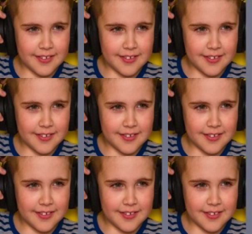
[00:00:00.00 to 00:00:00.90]

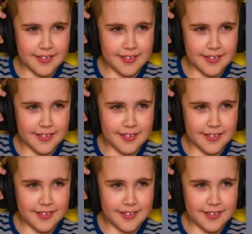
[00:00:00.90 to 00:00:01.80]

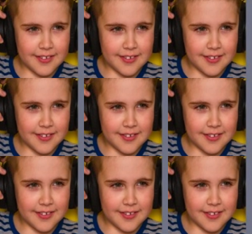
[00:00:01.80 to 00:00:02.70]

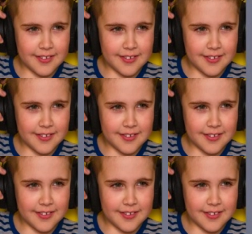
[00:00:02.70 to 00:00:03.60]

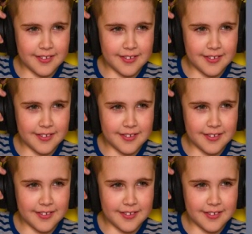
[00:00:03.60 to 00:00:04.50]

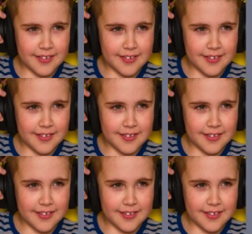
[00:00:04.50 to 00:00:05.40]

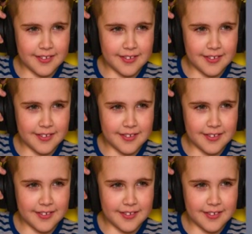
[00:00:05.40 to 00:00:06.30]

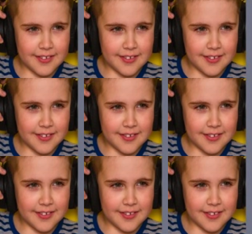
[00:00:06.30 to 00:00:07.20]

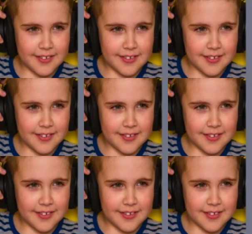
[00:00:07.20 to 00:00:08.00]
(no lip movement)